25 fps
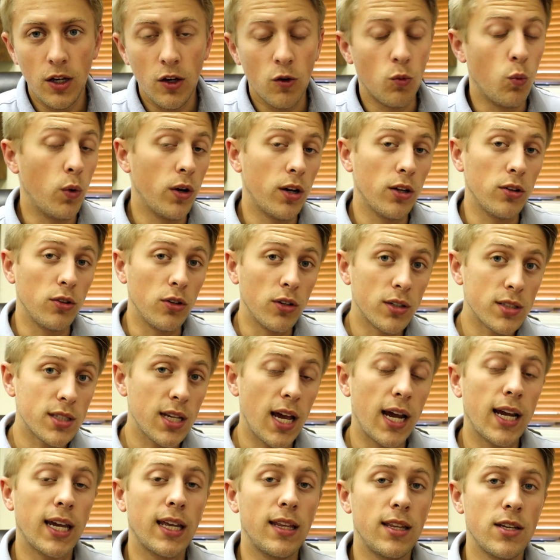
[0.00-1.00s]
What it looks
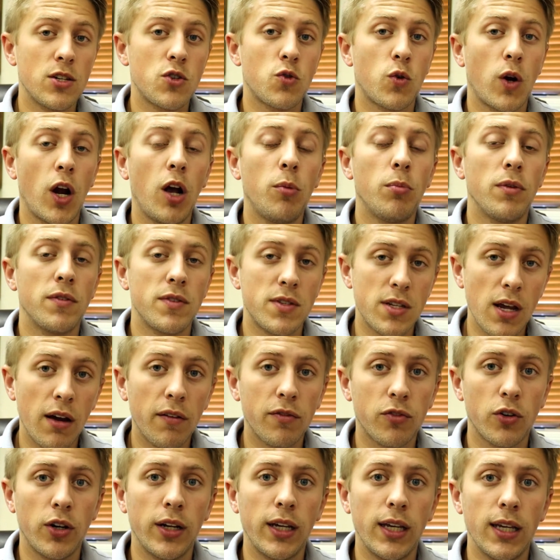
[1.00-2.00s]
like in this realm of
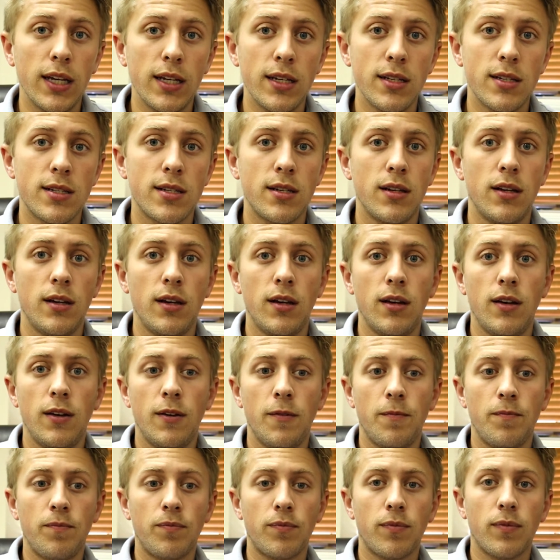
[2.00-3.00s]
suffering is
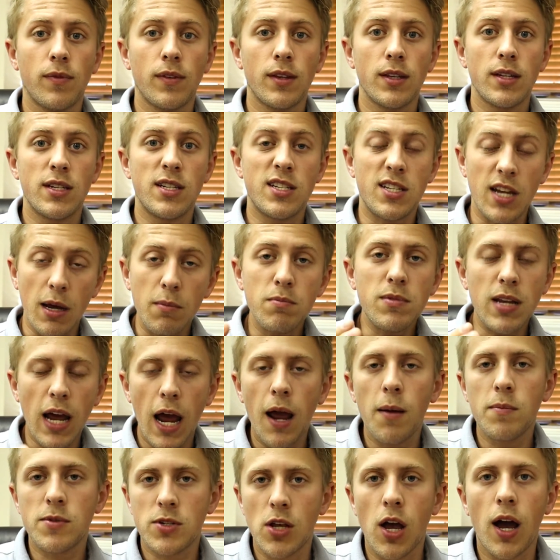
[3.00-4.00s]

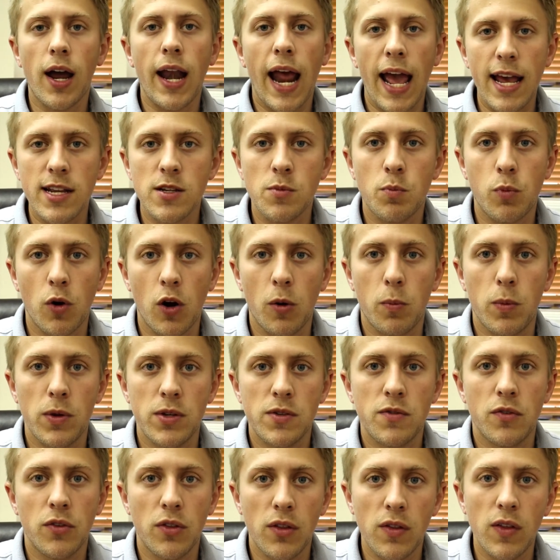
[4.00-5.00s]
sometimes God has a purpose
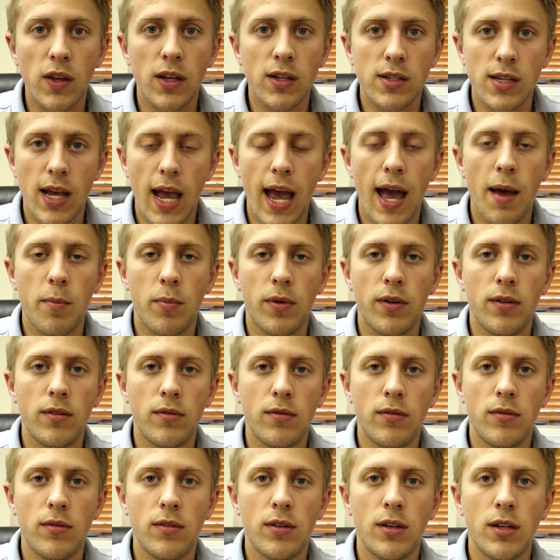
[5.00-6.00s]
for the things that happen.
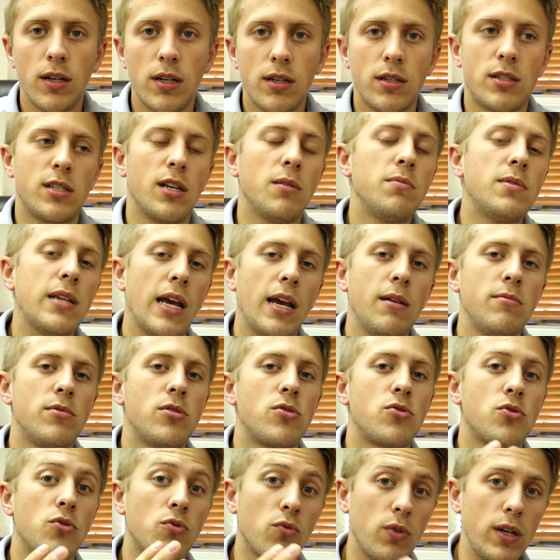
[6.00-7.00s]
Sometimes
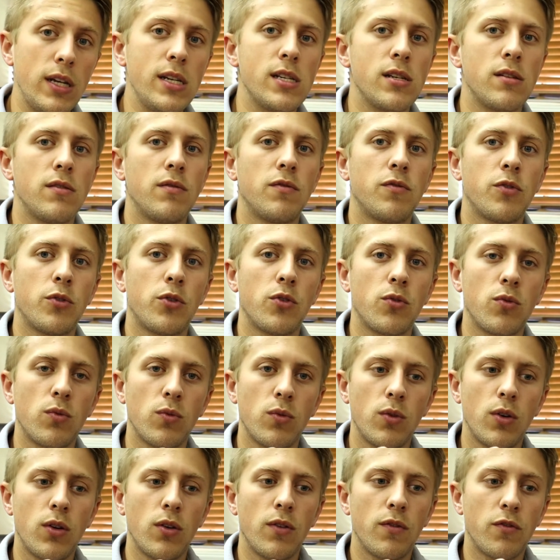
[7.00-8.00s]
there's a reason for
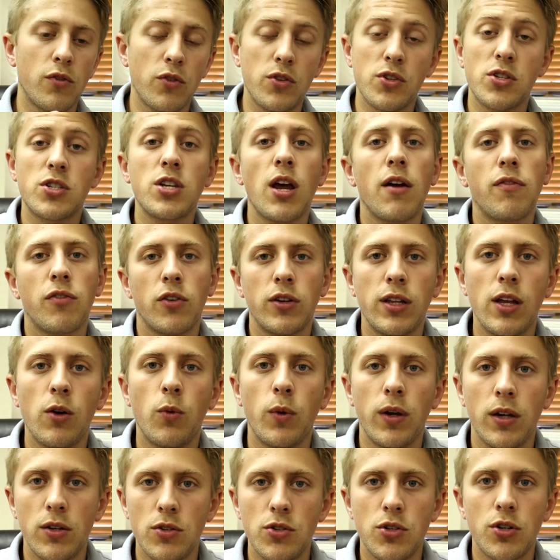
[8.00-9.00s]
the suffering that
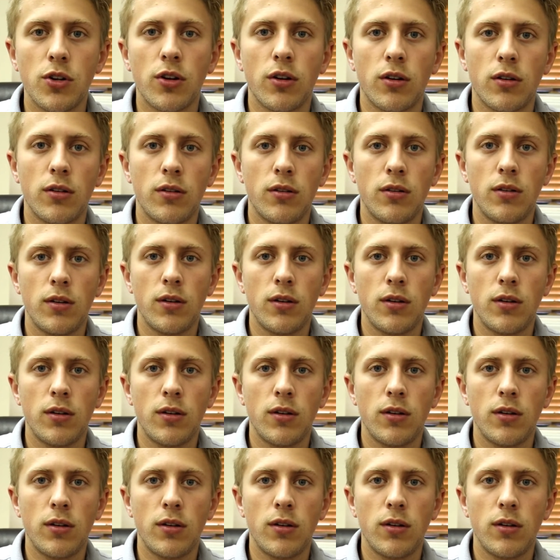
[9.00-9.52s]
we endure.